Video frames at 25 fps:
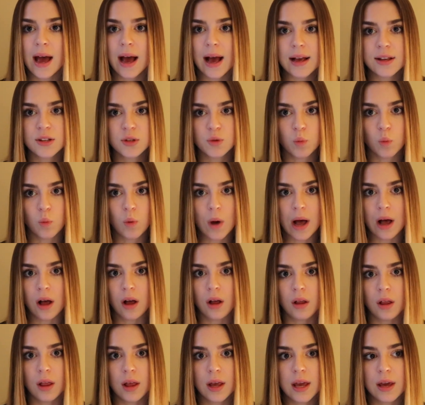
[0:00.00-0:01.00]
As
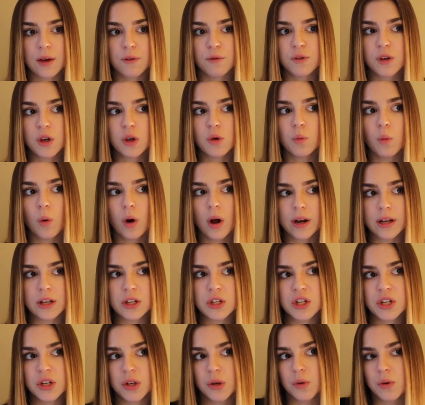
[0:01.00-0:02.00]
well, if you
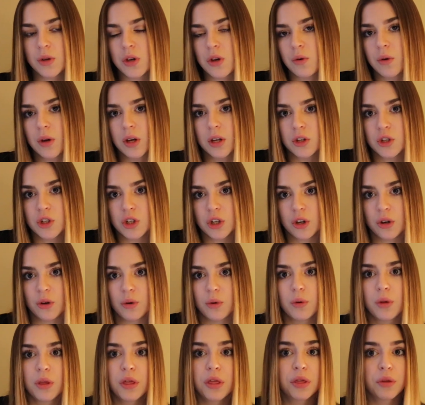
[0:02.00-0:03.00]
wanted to, you could
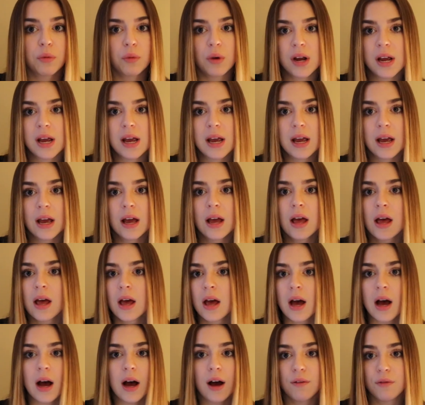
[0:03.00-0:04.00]
do 3
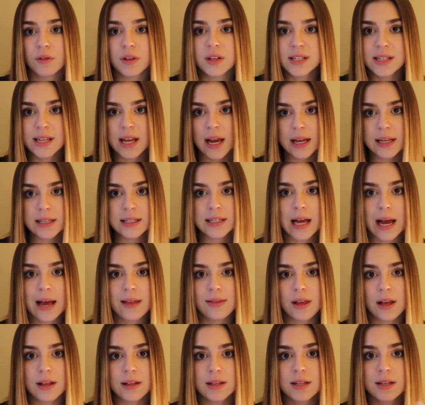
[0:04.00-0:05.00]
of the 6
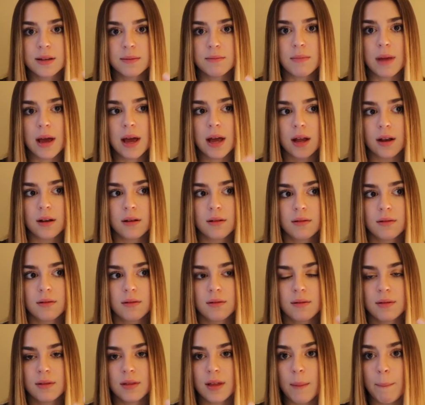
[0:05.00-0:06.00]
and then submit
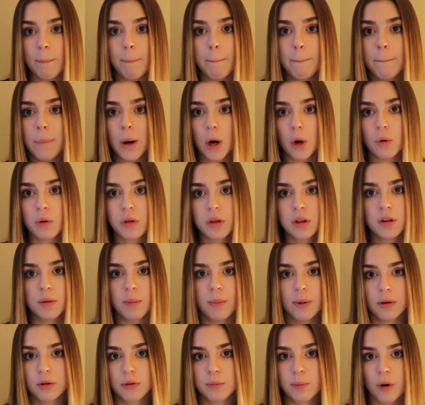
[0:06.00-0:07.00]
them both to
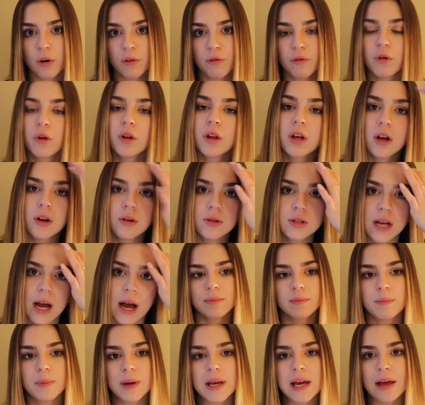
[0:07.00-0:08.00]
both portfolios.
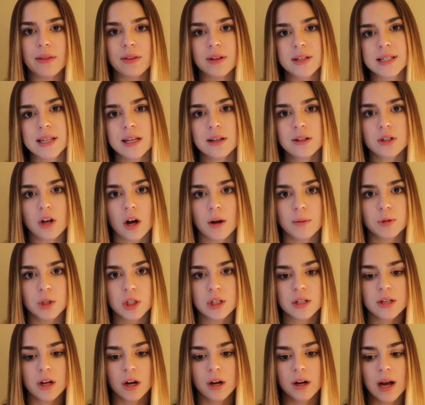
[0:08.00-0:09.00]
But yeah, the 6
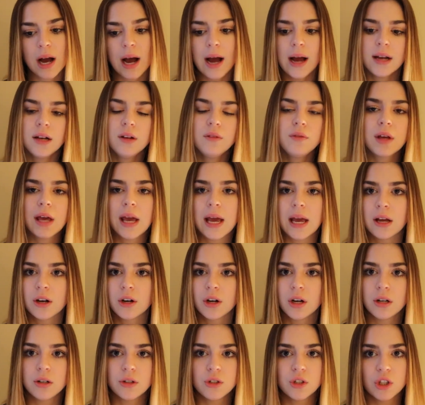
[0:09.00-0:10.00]
options are kind of
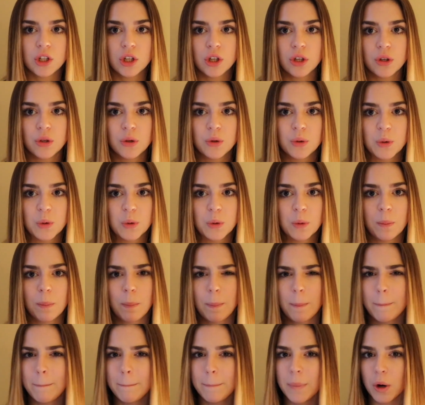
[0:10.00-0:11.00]
catered to
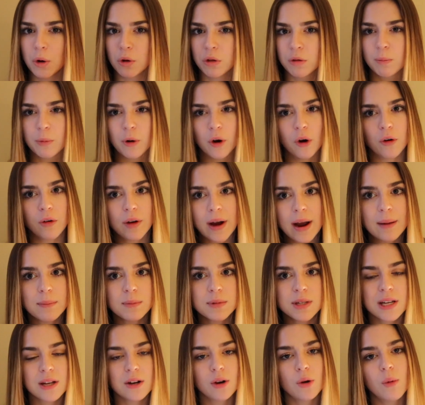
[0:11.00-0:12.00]
both
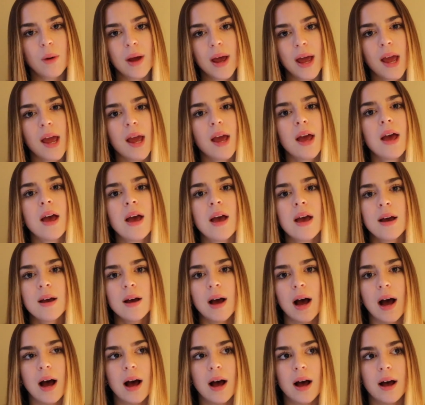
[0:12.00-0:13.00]
programs in a way.
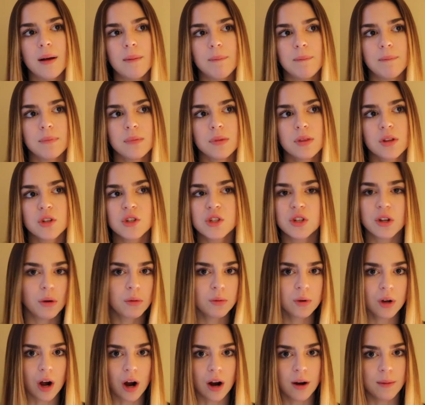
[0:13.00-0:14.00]
The
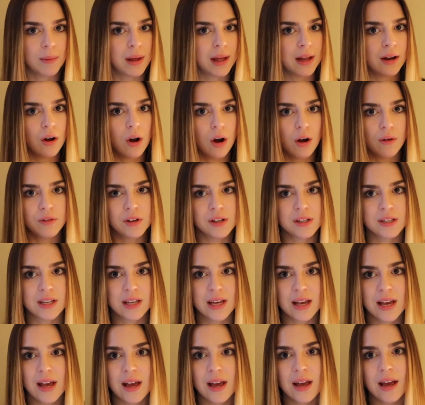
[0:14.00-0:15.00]
sewn garment,
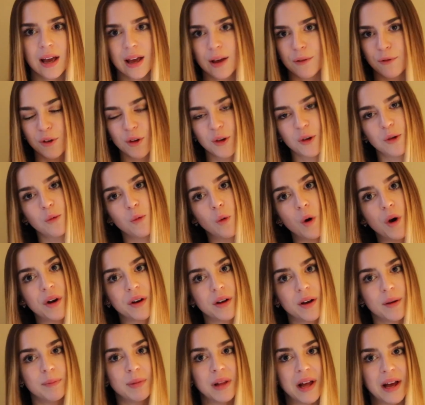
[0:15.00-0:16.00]
obviously, if you want
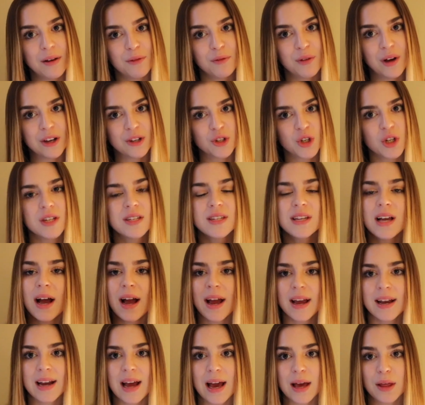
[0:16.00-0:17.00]
to apply to fashion
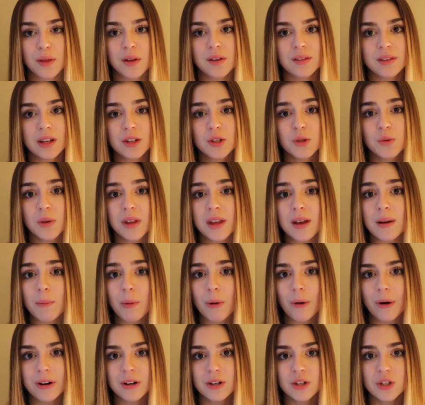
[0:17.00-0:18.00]
design, I think that's really
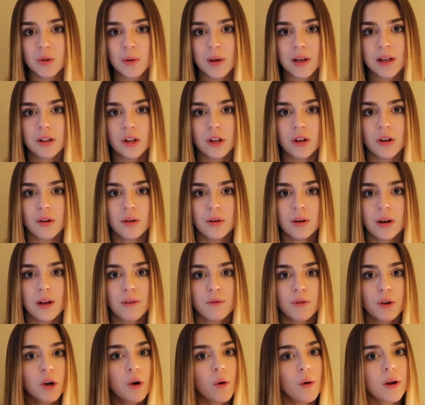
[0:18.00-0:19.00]
important to include.
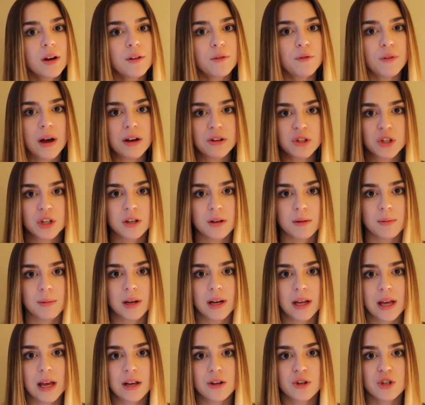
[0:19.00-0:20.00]
If you're going to fashion
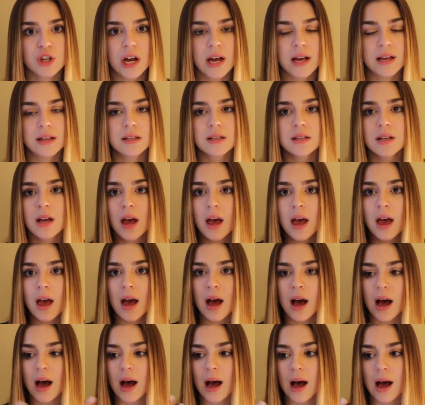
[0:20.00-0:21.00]
communications,
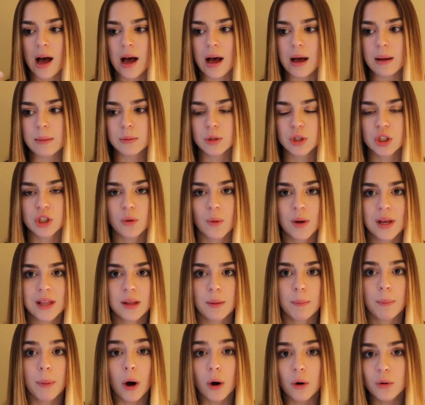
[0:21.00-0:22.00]
showing
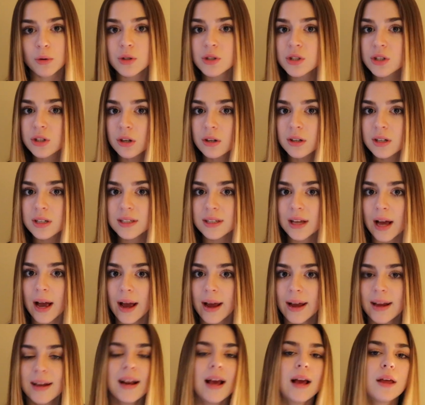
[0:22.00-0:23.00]
the poster
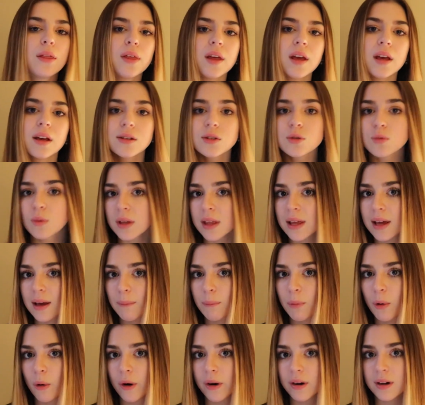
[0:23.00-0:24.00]
design I think is really
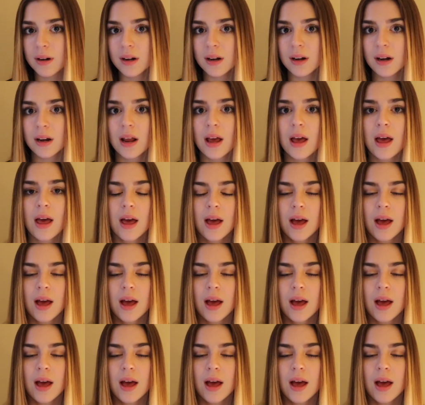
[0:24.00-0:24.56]
important.